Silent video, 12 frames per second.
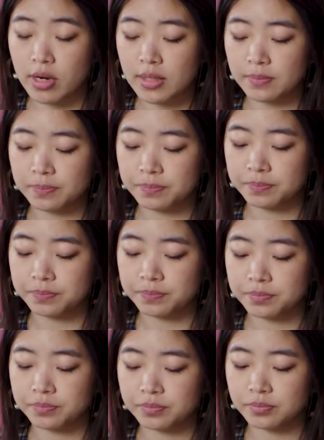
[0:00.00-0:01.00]
it,
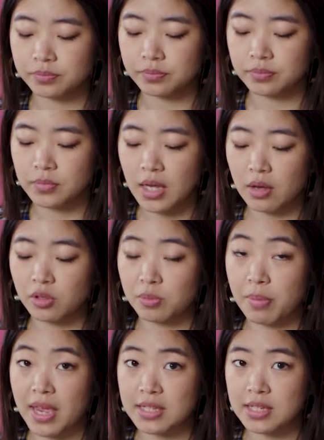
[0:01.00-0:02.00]
how you'd
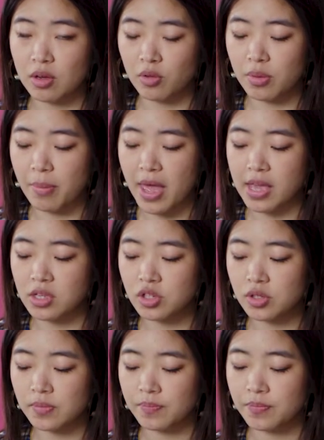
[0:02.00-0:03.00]
paint it on the page.